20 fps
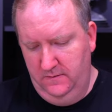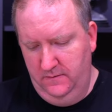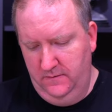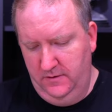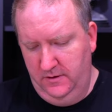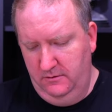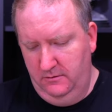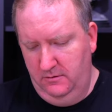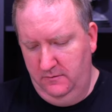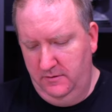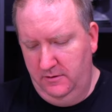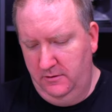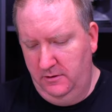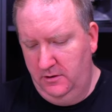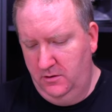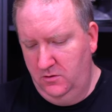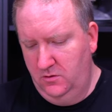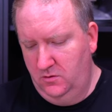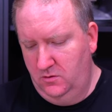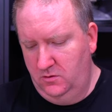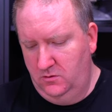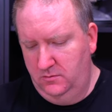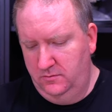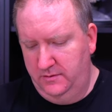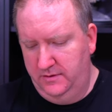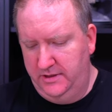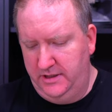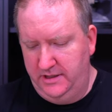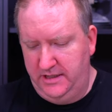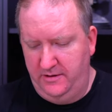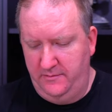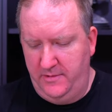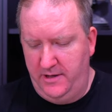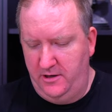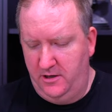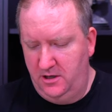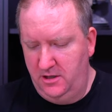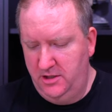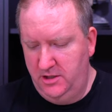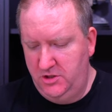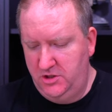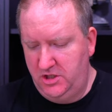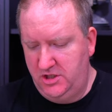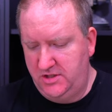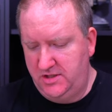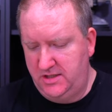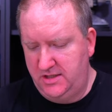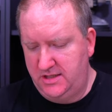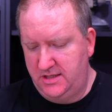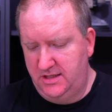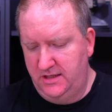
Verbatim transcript: very, very cool. I think they made all the Justice